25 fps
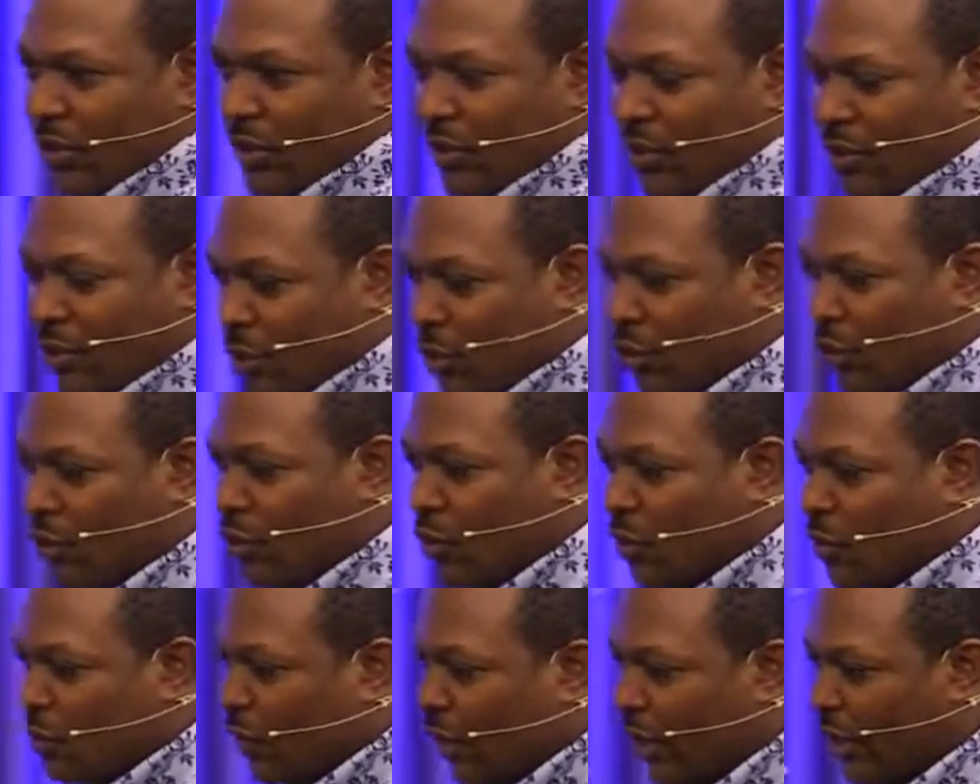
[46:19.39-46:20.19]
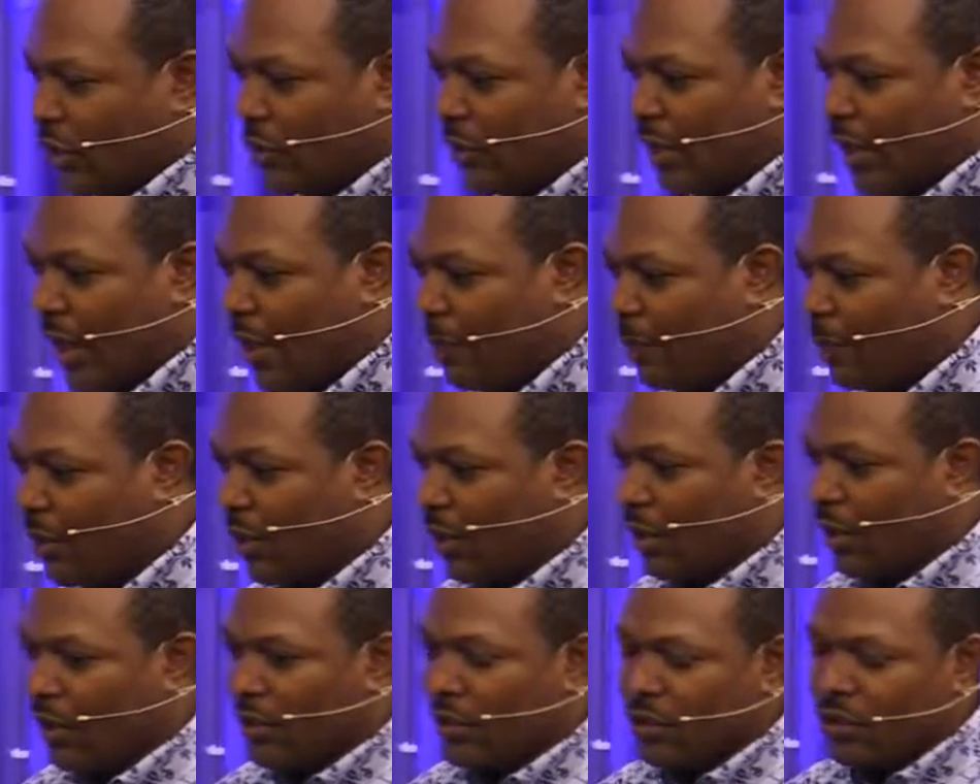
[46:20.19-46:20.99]
The good news makes you
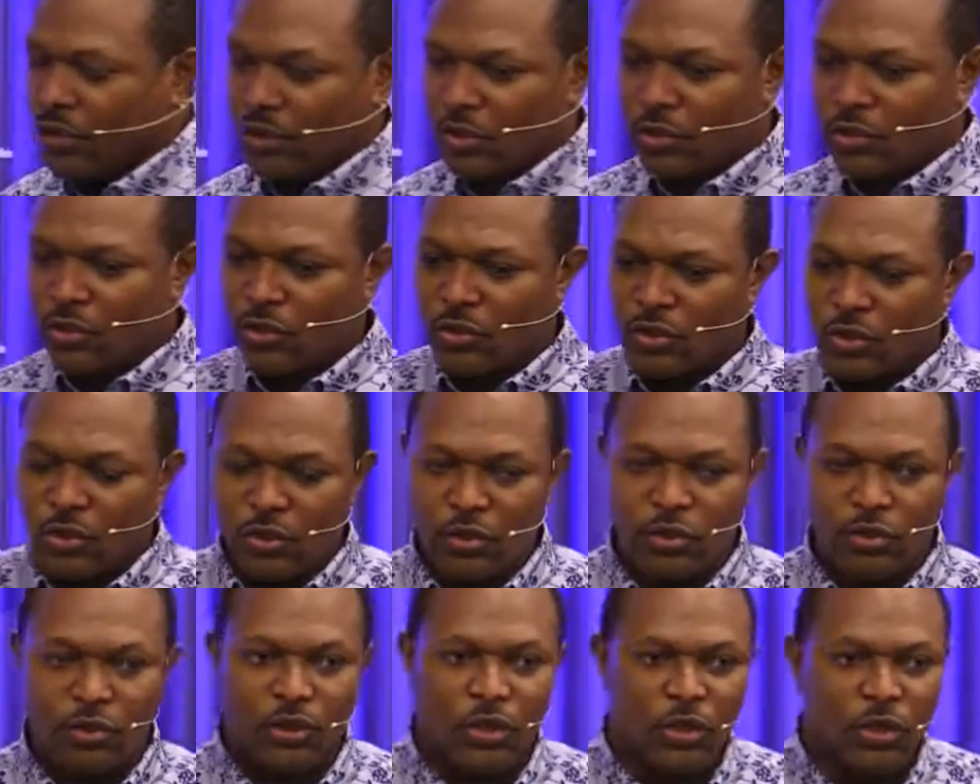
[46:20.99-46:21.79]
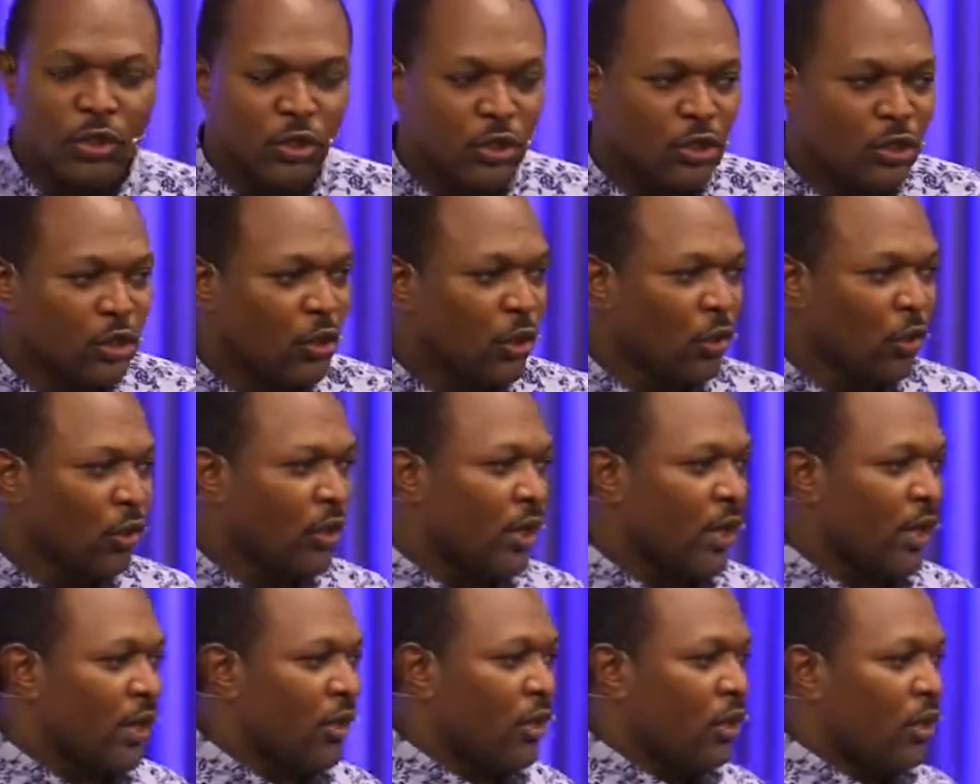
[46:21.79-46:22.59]
happy. This is good news. To know
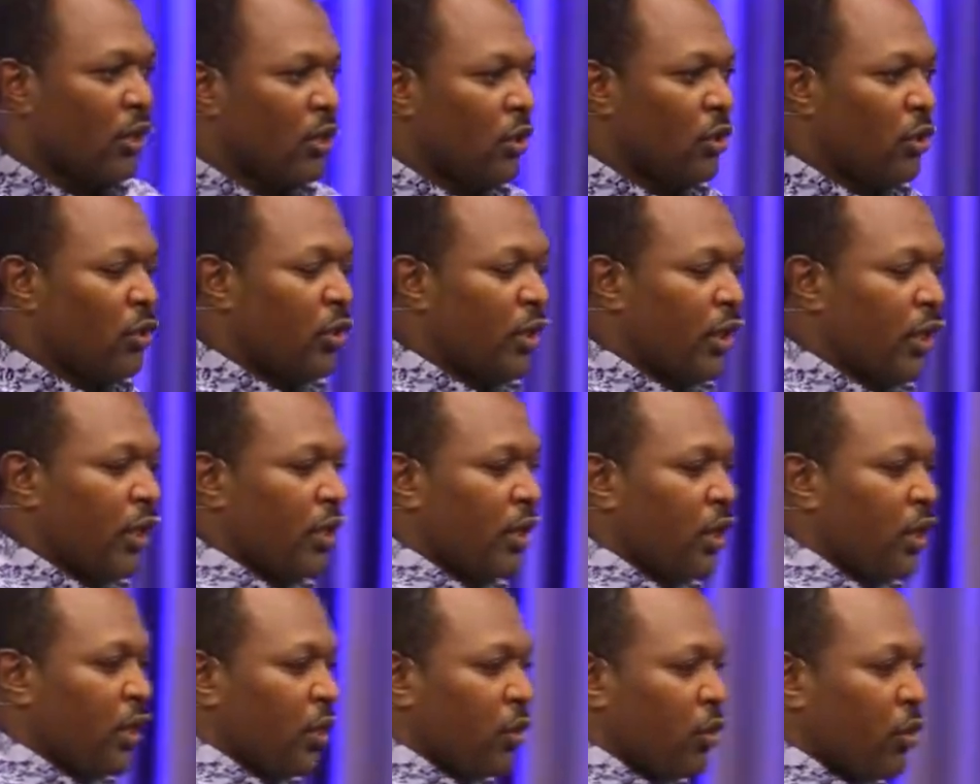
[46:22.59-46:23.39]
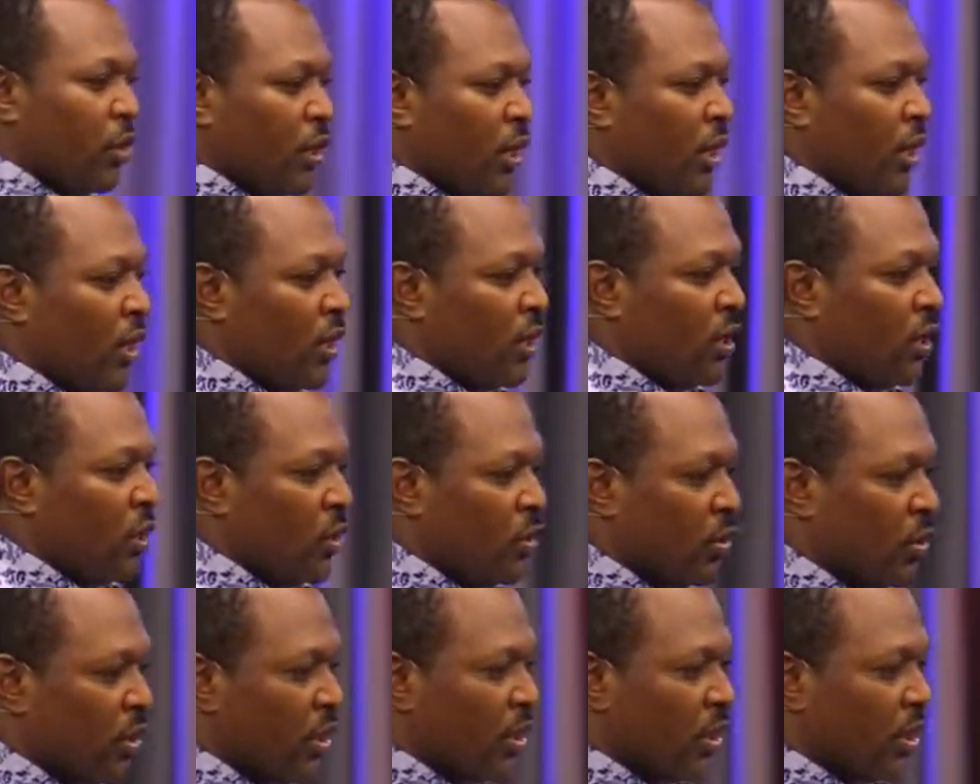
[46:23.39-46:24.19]
that you can you can
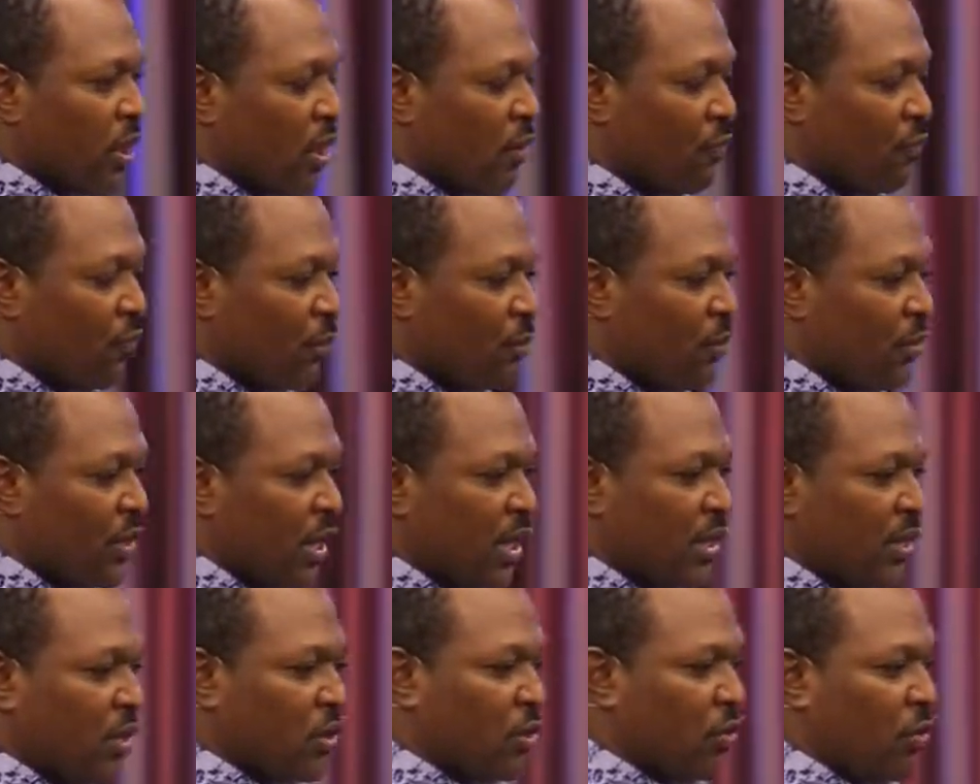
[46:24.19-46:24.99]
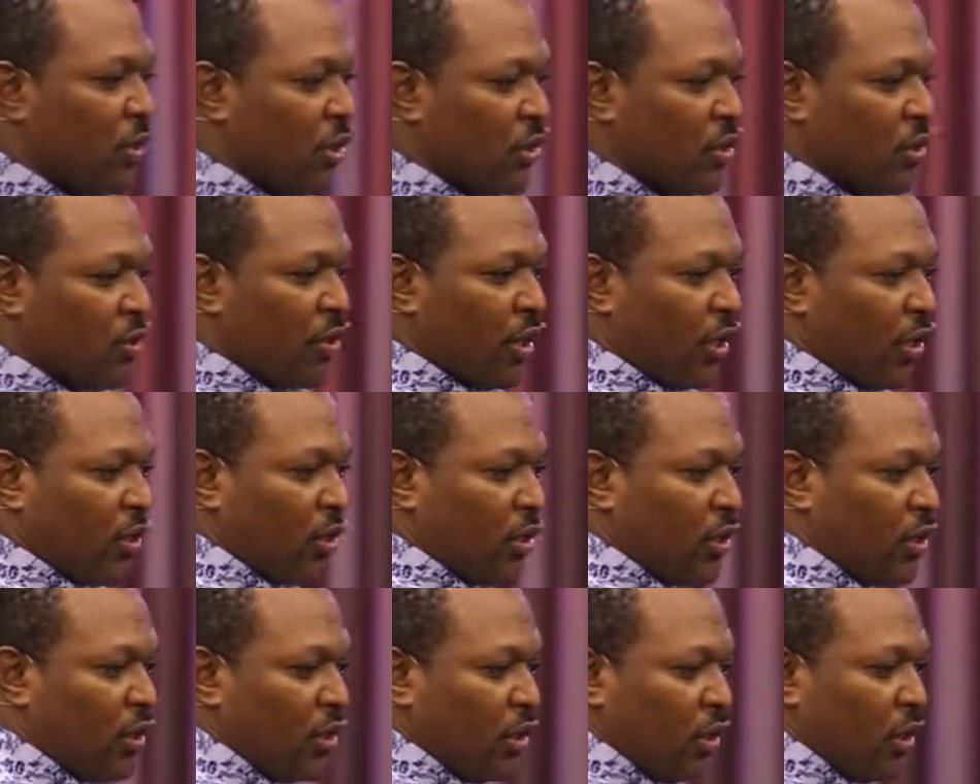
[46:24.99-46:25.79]
you can come from death to
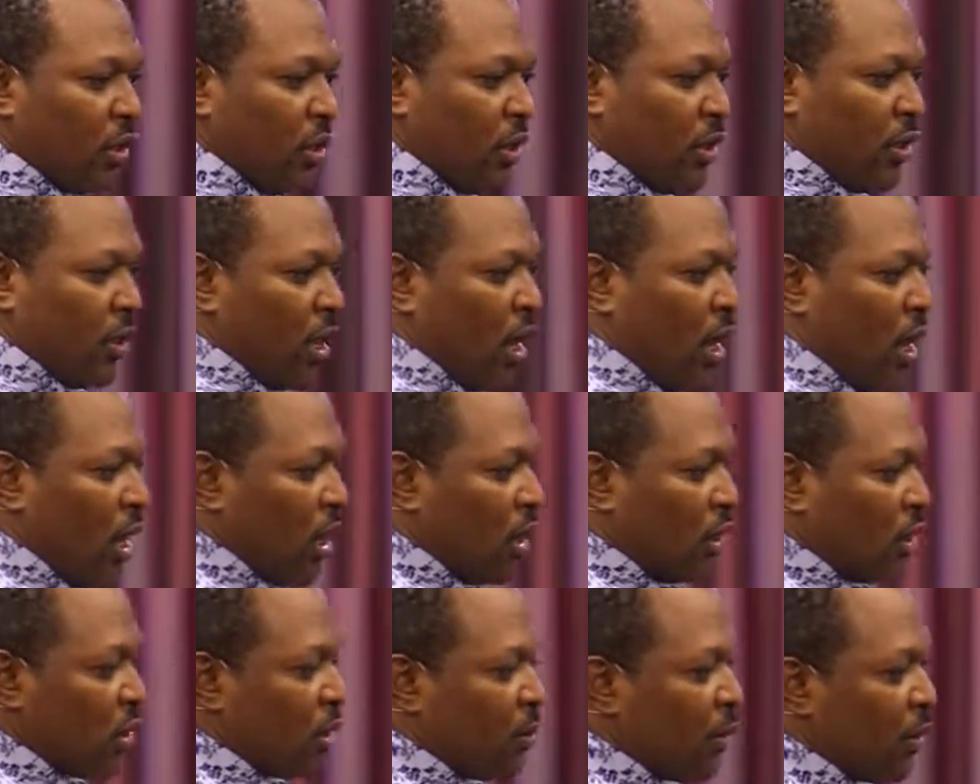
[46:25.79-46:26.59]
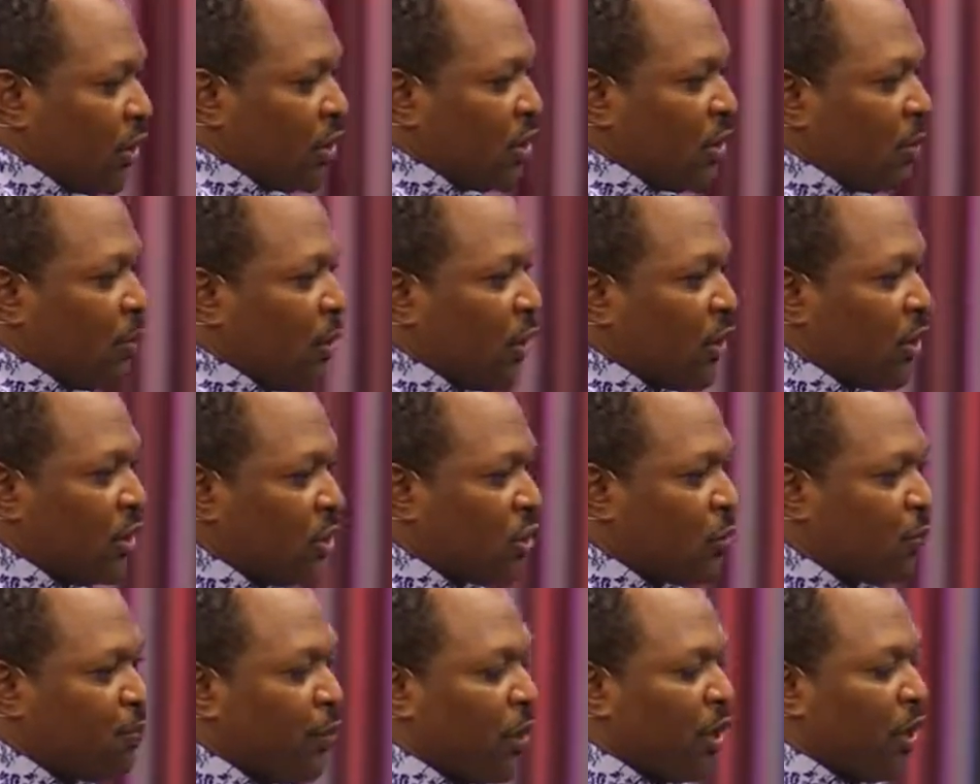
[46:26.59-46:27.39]
resurrection. Yeah, somebody said, but
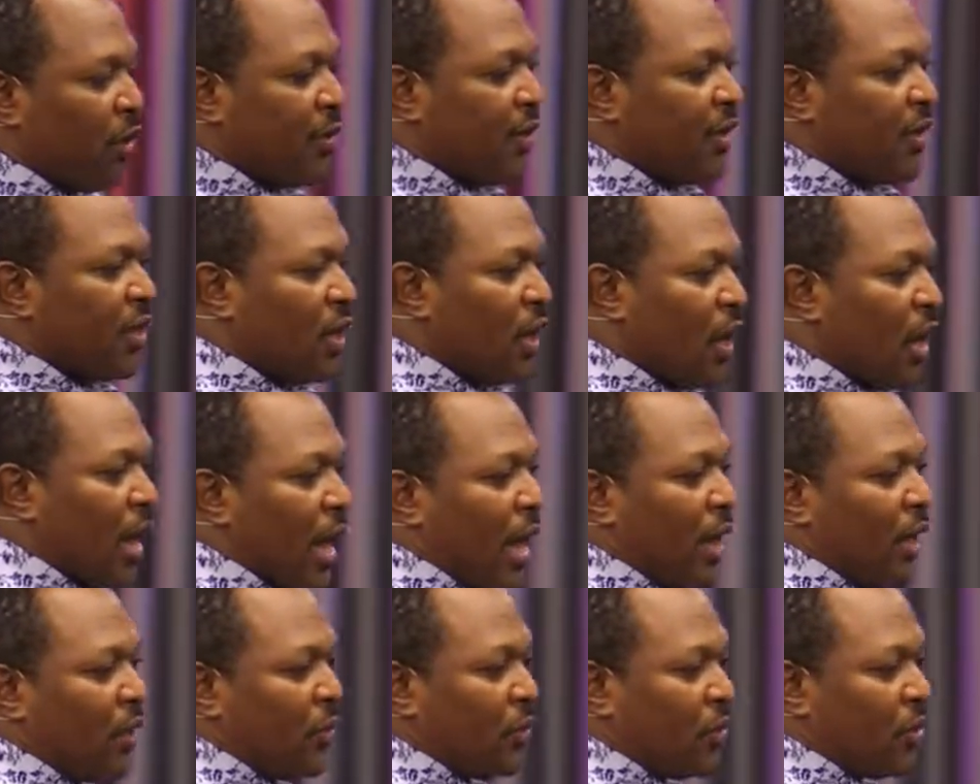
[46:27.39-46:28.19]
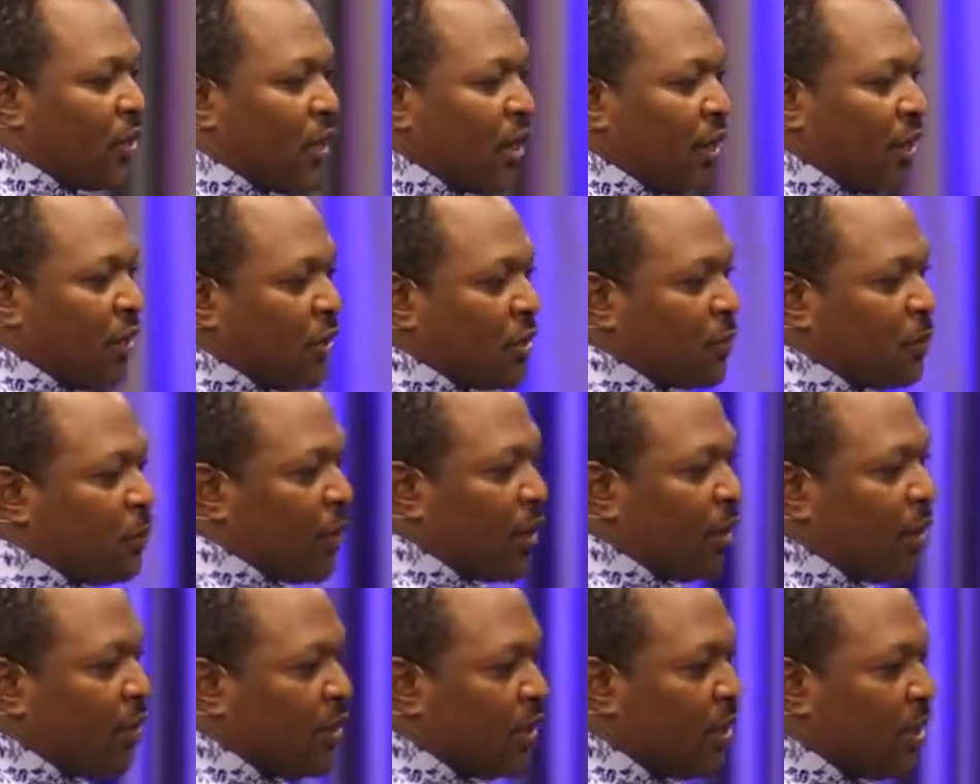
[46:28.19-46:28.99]
it's buried. I don't care, it's
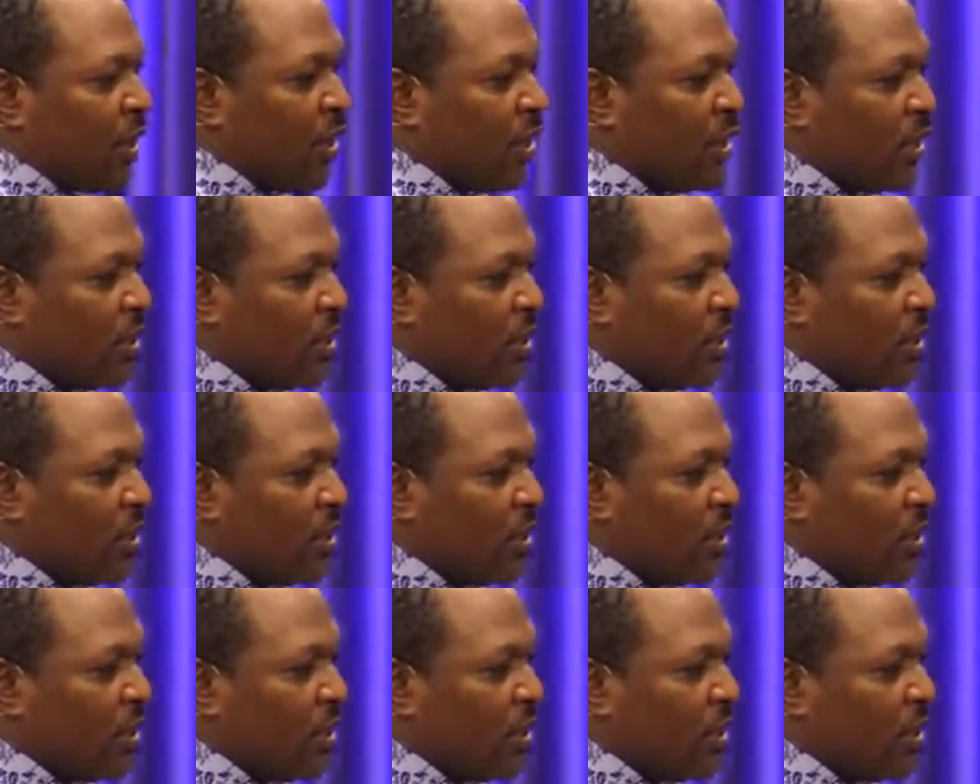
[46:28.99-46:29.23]
buried.